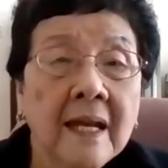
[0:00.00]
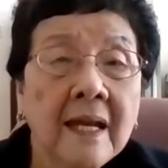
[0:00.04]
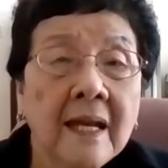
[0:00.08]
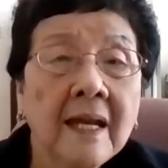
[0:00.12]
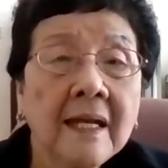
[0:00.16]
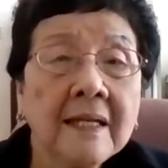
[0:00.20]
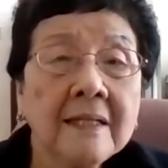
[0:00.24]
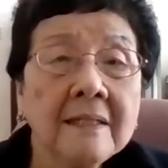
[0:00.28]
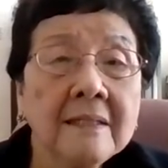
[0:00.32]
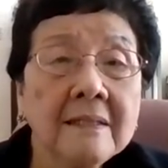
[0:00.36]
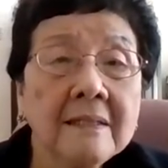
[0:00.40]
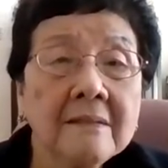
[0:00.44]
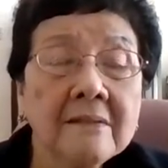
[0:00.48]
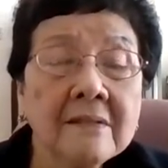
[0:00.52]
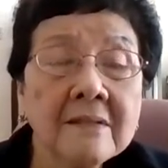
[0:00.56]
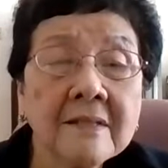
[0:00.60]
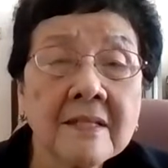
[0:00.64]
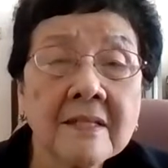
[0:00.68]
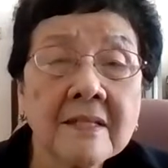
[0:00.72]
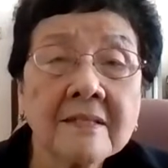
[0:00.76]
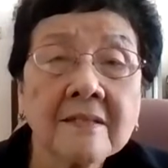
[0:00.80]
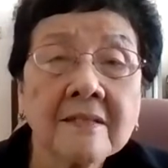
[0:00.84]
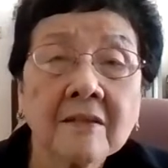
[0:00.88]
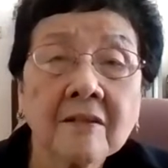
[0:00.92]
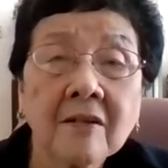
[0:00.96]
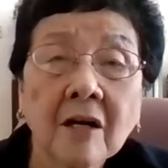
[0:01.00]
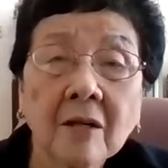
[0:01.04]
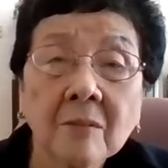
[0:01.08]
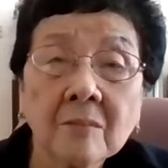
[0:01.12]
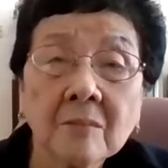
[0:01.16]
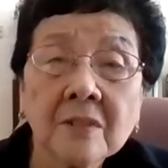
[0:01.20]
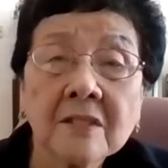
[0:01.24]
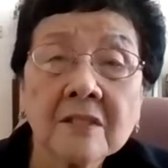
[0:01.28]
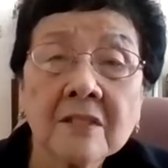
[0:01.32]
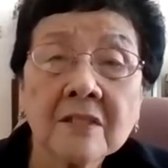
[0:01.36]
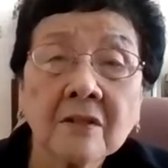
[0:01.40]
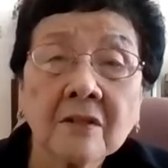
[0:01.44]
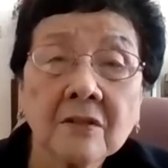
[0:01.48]
And this is the
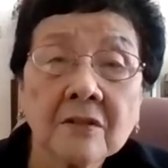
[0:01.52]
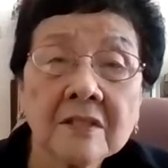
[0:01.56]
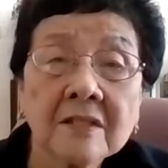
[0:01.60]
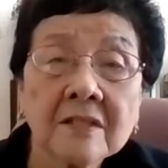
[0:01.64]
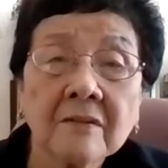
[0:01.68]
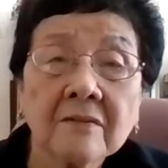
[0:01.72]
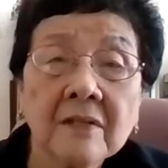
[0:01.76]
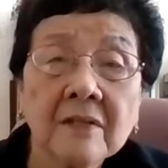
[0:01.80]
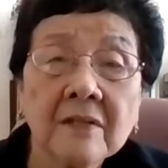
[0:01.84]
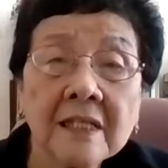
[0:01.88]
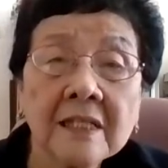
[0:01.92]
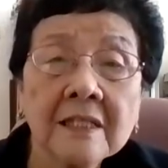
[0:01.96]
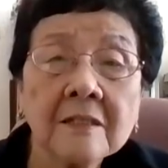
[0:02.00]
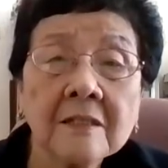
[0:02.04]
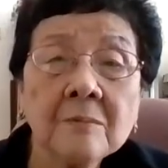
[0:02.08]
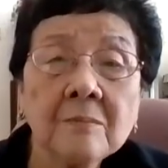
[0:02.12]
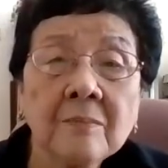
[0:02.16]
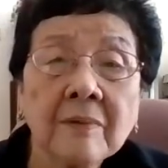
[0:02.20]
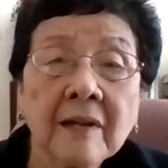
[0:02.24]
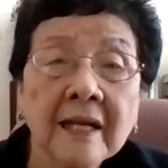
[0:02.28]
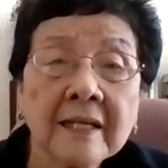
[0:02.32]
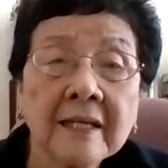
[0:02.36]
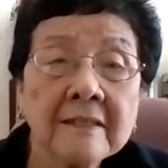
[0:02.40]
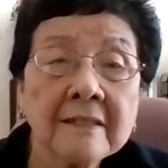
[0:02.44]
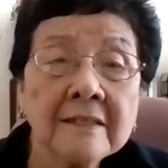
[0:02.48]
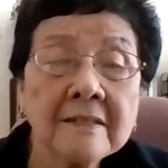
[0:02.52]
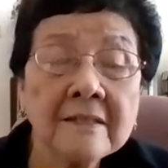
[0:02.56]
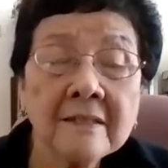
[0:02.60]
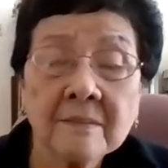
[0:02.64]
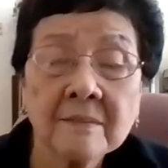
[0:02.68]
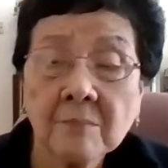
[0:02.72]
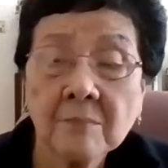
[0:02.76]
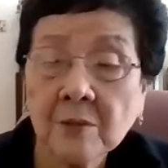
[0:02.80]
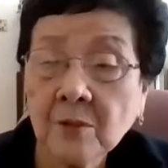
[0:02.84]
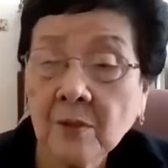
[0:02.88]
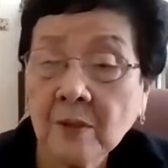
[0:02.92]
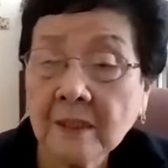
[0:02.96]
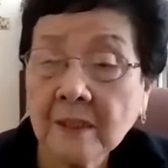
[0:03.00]
commonest cause of legal blindness
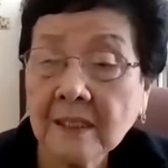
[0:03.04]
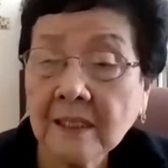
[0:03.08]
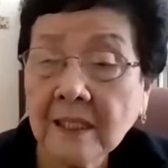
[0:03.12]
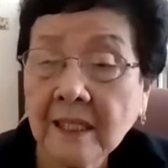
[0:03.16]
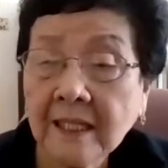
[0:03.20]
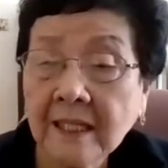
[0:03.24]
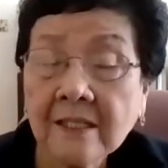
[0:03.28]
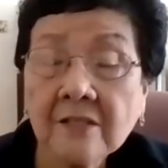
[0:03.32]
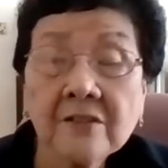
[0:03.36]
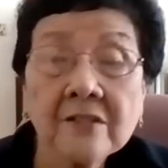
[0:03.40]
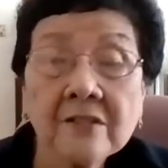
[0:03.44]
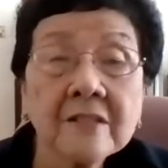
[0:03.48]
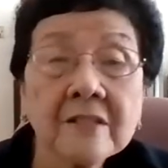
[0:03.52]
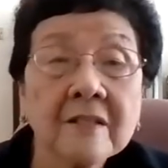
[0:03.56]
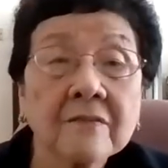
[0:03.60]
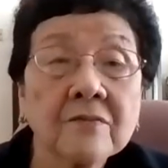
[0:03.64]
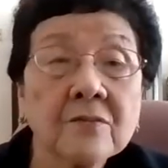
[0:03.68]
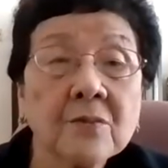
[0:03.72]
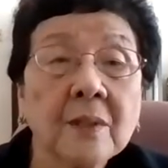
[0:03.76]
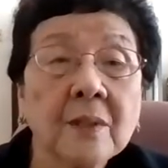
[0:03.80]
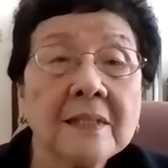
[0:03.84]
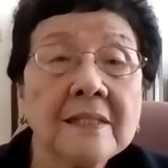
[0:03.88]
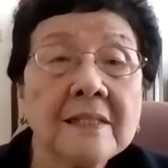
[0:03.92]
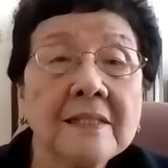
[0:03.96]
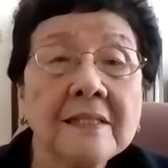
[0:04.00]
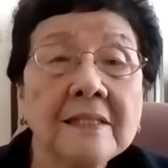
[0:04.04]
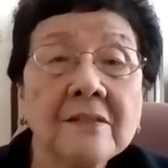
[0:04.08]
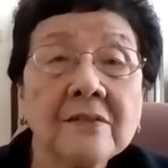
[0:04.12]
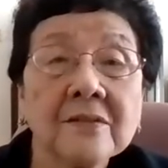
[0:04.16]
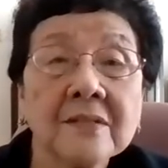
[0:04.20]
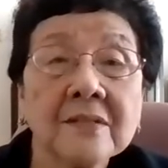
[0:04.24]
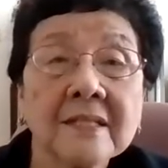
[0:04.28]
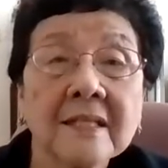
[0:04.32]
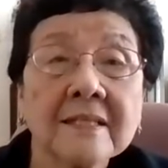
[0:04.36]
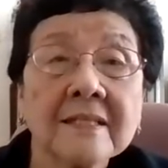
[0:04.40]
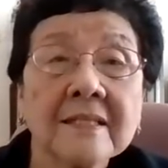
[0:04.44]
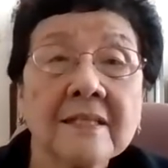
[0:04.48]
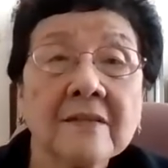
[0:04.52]
between the ages of 20 to
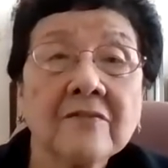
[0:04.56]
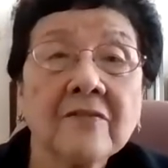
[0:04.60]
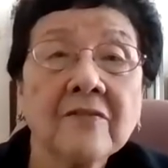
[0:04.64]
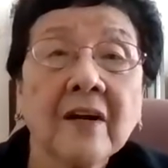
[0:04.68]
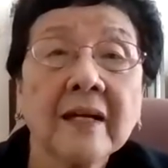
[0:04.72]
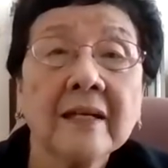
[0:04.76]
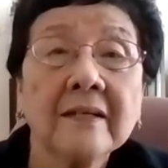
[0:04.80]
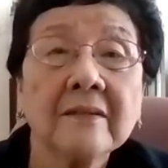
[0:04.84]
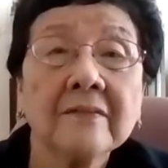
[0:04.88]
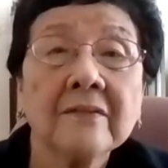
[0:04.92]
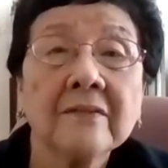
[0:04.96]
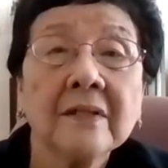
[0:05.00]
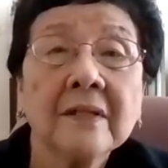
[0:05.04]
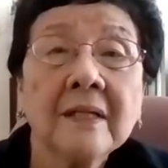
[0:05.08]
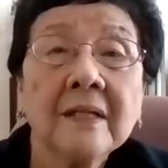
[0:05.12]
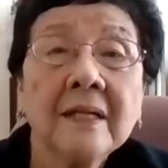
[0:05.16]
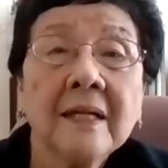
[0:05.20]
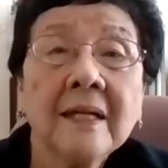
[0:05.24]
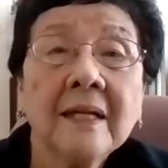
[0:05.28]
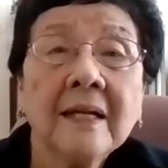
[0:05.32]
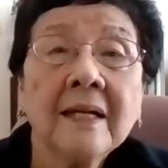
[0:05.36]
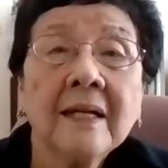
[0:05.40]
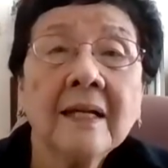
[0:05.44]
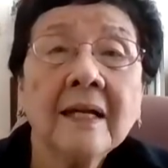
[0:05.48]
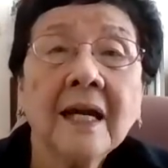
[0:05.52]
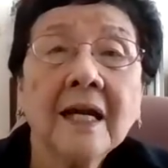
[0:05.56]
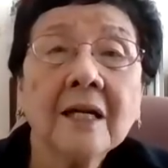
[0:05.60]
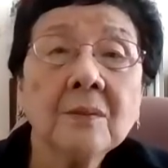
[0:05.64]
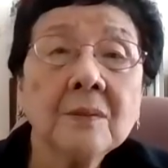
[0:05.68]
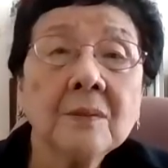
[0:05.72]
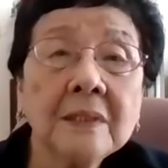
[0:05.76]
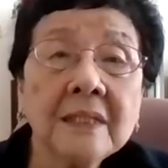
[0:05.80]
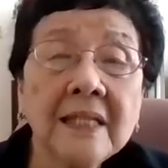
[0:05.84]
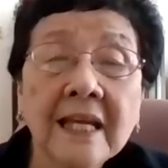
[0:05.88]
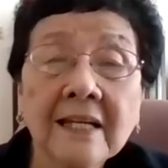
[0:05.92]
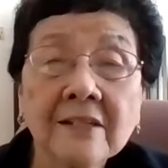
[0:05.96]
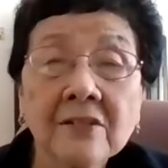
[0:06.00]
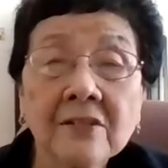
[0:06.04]
65. Our
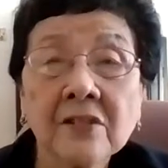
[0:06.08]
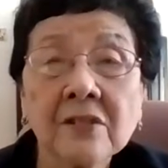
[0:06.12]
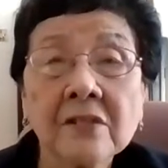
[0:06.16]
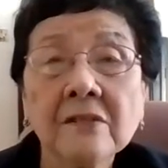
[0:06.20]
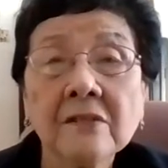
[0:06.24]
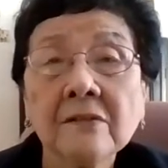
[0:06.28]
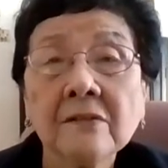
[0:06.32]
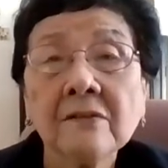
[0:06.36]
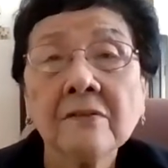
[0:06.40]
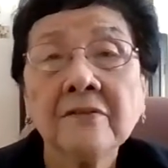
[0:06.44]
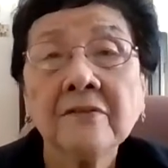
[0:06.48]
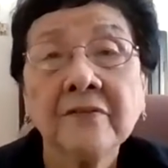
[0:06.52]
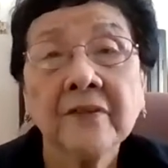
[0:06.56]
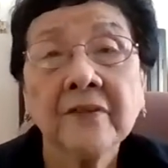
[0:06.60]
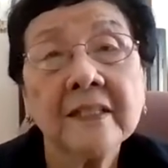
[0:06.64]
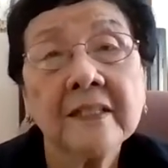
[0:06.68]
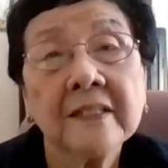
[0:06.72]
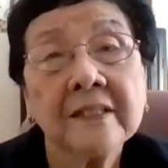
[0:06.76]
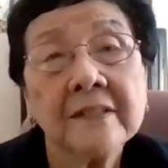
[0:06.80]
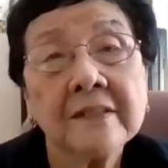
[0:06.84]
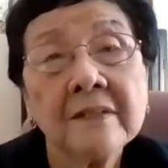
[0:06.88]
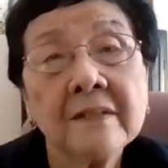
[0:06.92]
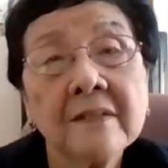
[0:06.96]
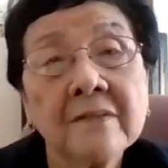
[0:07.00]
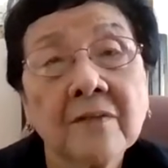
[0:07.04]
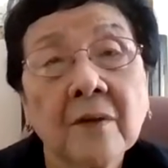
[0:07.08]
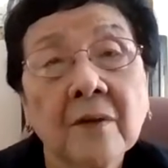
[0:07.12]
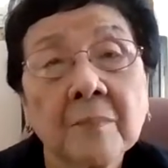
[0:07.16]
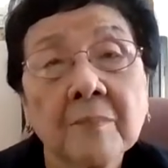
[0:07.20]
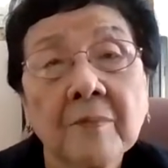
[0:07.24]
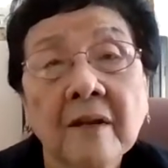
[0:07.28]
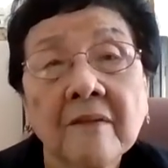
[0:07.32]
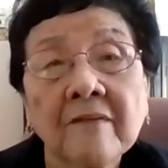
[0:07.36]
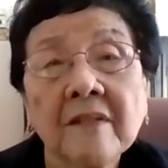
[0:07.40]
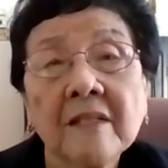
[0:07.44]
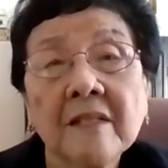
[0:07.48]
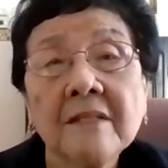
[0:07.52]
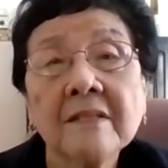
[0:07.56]
national figures for
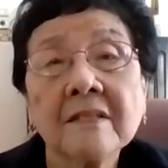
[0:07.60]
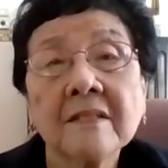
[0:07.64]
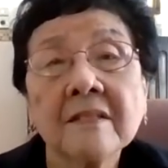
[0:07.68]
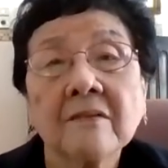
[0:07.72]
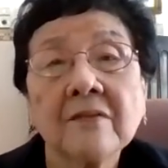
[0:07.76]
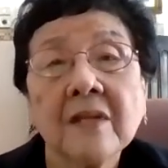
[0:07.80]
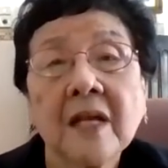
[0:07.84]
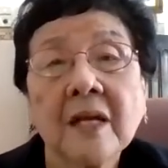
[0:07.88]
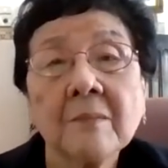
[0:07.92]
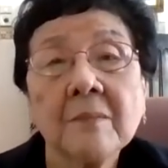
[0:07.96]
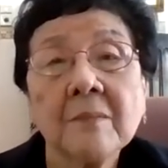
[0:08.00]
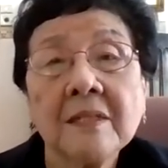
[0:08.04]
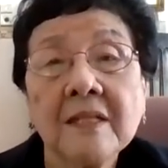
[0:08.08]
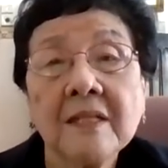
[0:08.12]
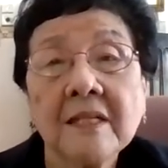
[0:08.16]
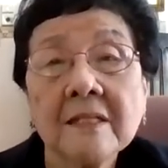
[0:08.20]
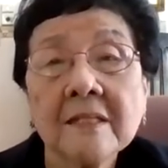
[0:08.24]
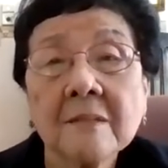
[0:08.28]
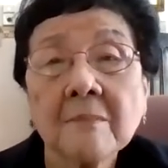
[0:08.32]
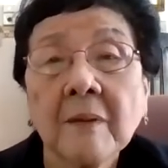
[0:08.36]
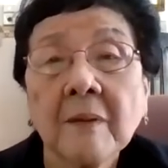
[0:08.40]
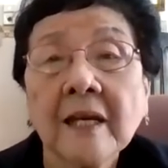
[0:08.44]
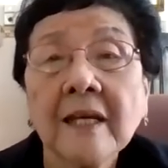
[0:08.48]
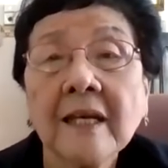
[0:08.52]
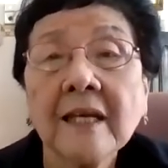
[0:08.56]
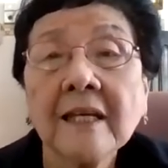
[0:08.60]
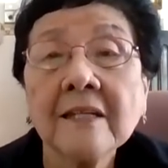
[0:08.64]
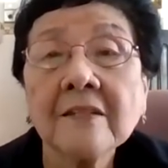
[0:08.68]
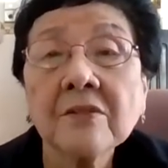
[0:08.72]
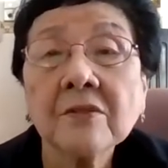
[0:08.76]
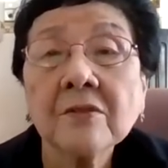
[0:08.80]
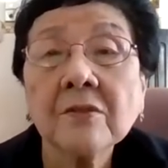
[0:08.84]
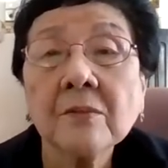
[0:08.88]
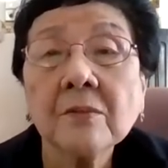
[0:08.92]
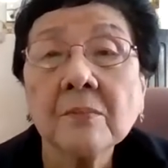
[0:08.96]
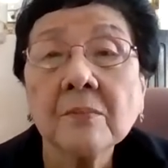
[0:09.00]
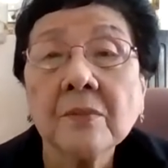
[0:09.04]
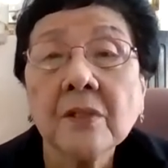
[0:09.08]
prevalence of diabetes by age
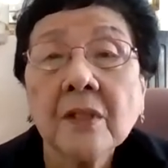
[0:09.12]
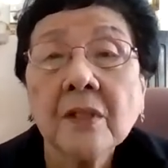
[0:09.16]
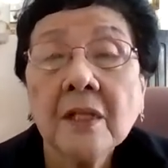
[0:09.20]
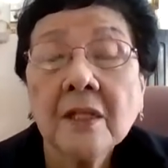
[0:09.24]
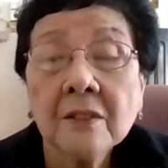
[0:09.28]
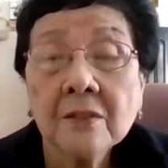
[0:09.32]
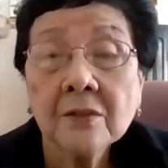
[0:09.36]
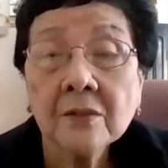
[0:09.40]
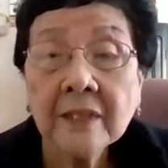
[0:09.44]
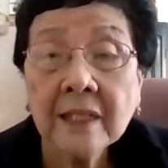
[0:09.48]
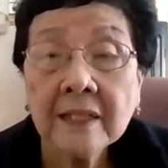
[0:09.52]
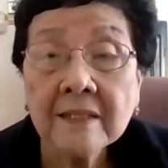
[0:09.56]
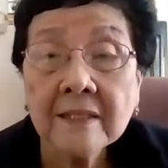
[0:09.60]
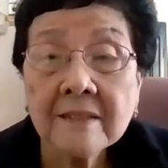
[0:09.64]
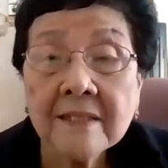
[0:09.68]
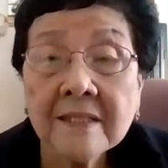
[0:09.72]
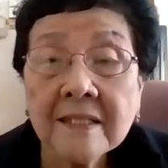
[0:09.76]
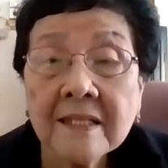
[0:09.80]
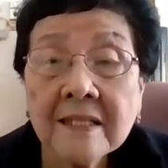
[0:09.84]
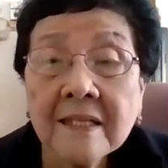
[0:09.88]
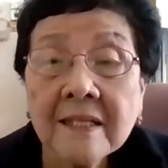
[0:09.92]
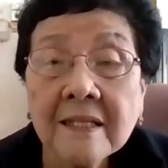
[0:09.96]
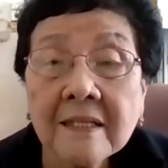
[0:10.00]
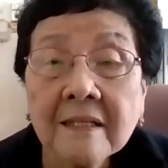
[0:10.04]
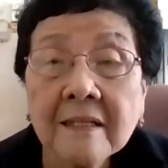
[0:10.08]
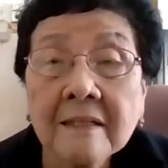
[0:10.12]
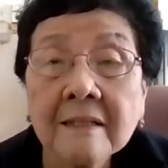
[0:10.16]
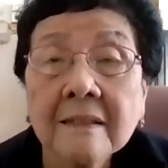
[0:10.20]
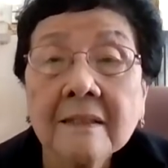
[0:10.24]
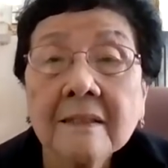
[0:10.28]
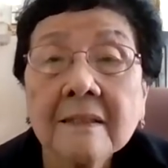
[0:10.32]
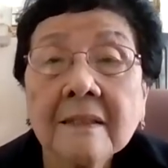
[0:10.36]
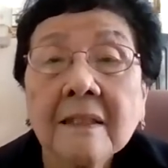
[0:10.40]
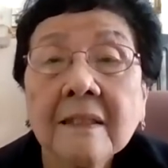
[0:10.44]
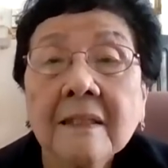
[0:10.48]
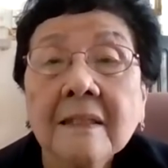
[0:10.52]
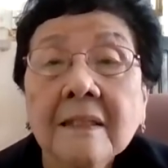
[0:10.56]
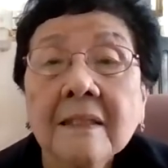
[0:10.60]
group, you can see here,
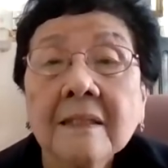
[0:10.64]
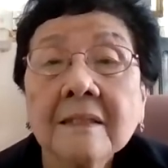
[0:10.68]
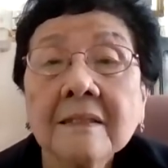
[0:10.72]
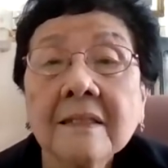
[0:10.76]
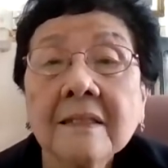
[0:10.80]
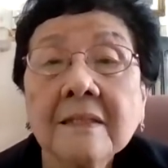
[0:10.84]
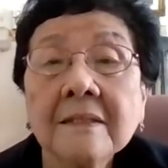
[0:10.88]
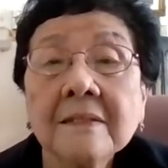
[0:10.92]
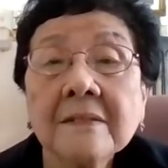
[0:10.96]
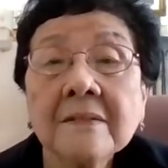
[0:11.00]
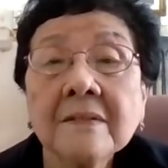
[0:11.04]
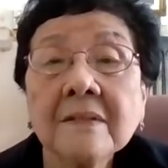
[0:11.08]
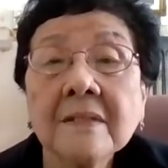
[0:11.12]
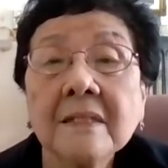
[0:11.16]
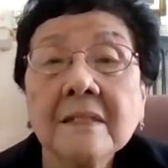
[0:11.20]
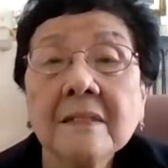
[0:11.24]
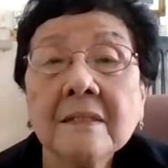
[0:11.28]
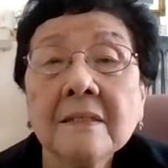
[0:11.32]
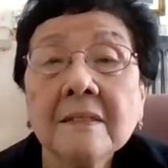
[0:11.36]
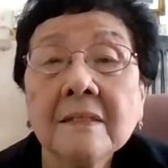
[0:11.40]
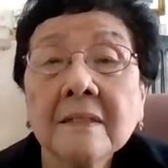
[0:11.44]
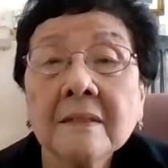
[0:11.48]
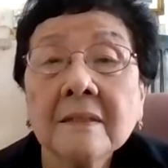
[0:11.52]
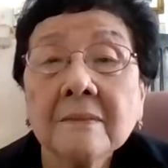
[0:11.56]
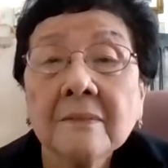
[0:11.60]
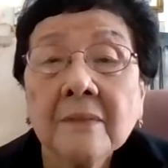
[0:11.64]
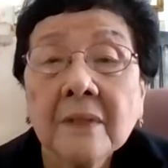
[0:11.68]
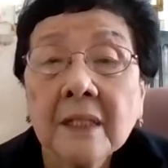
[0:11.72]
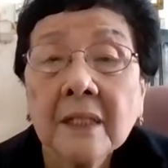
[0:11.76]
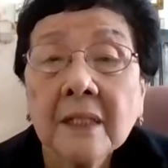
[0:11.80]
occurs in the